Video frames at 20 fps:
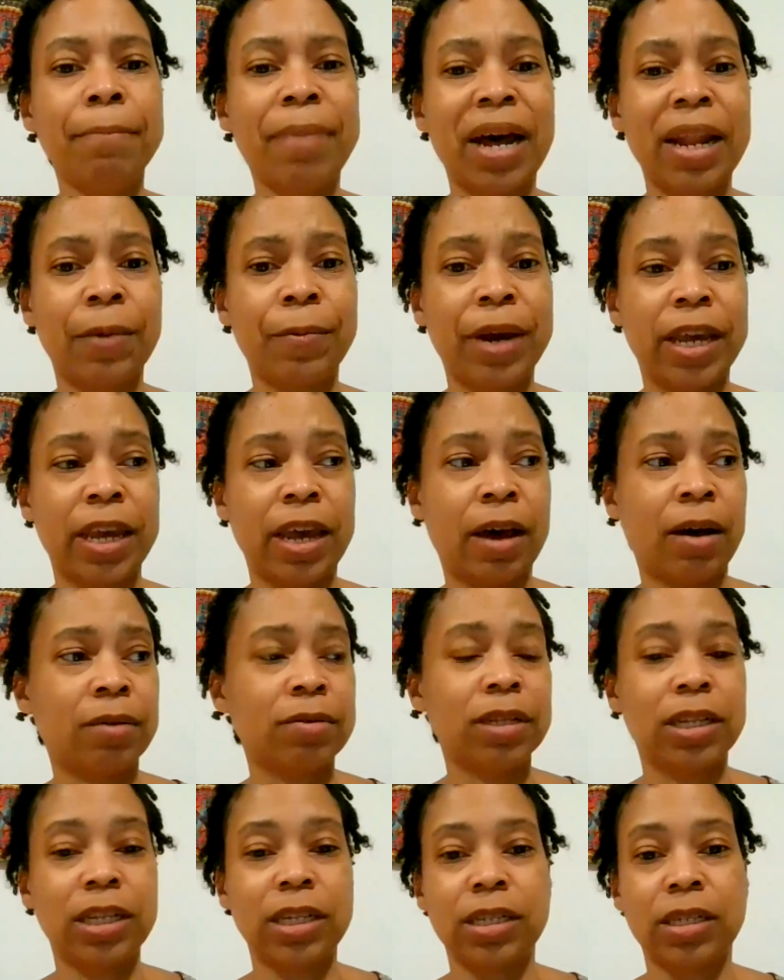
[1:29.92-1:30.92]
By the way,
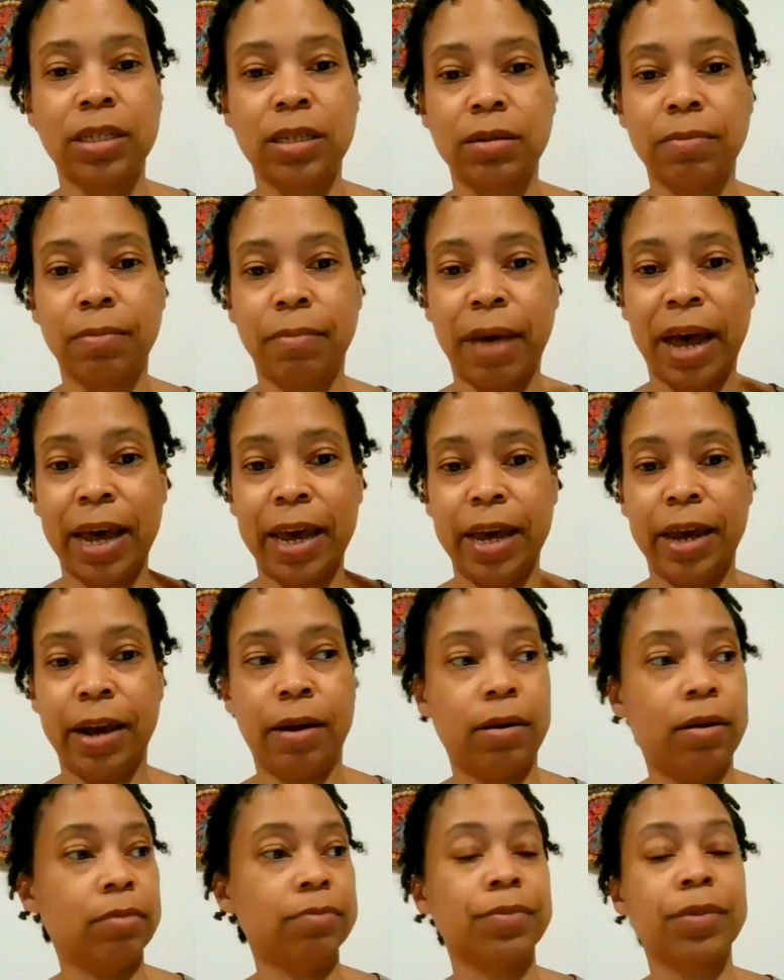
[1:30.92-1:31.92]
y'all, my
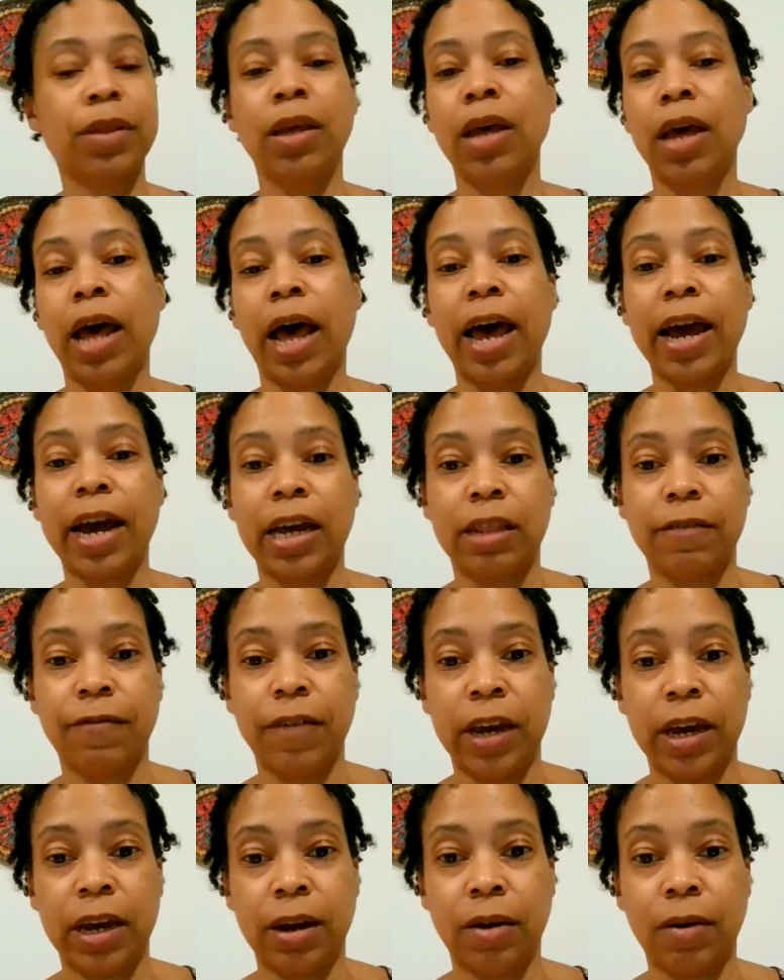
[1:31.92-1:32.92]
hair, I got the
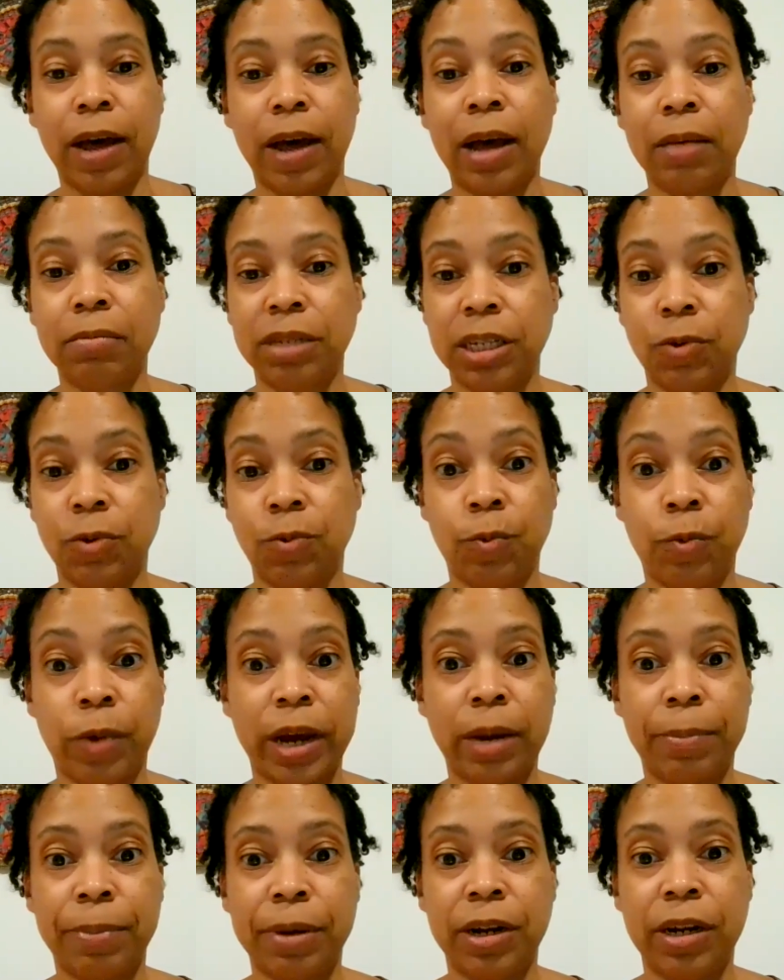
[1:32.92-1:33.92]
fan on. I'm sitting
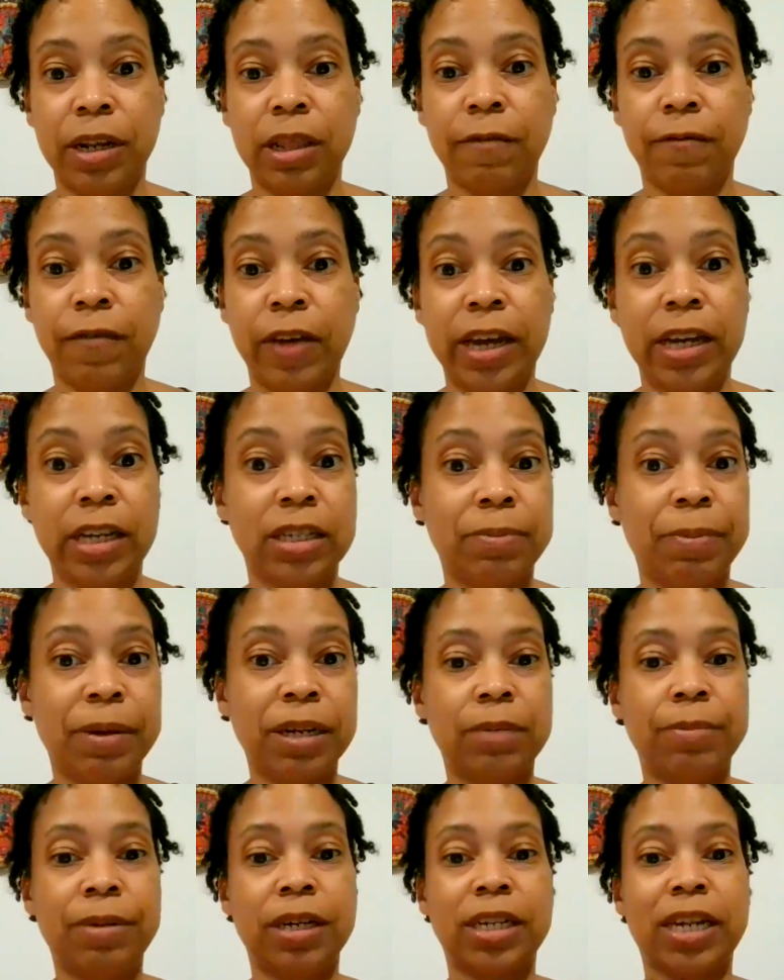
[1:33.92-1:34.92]
right up underneath the fan,
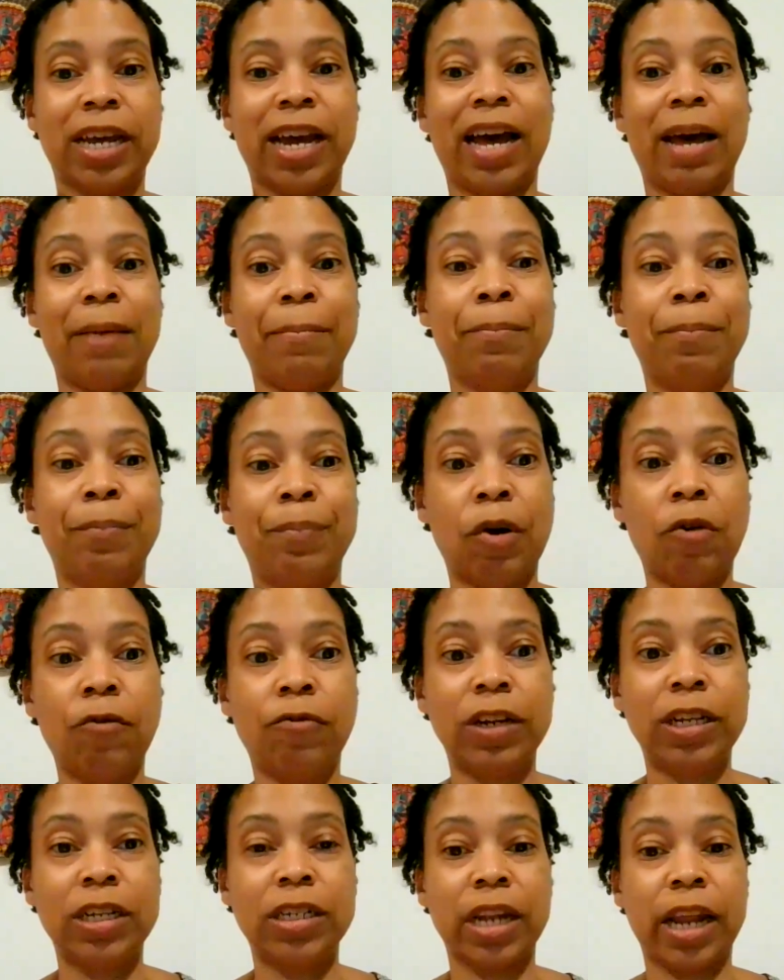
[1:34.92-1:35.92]
especially because I got
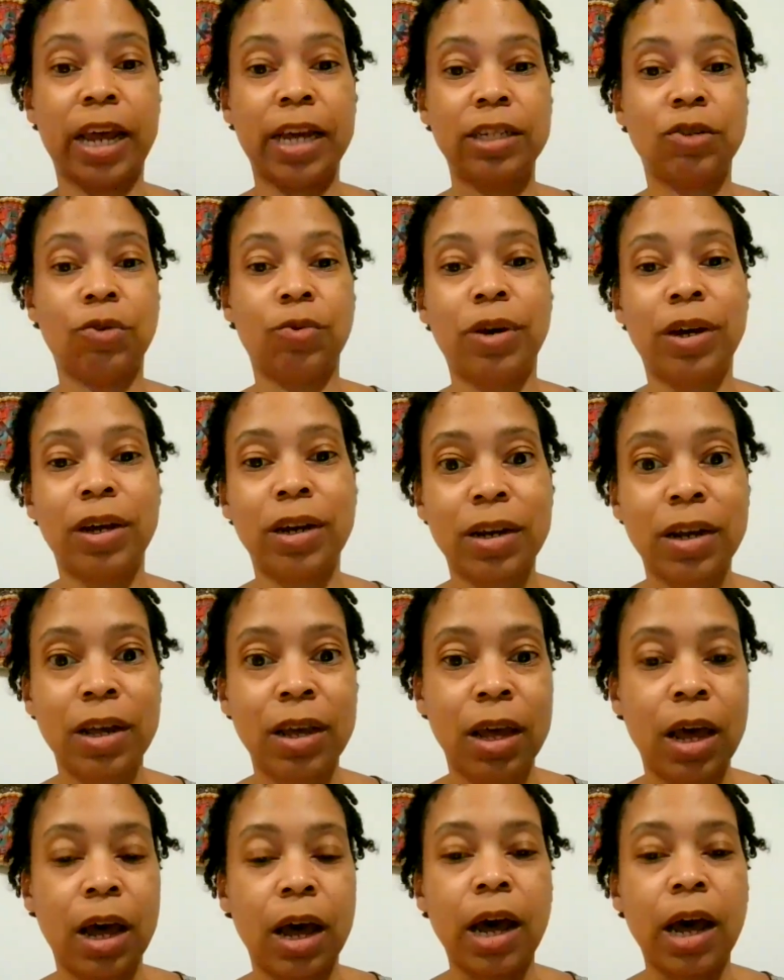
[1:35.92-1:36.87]
both of these lights on.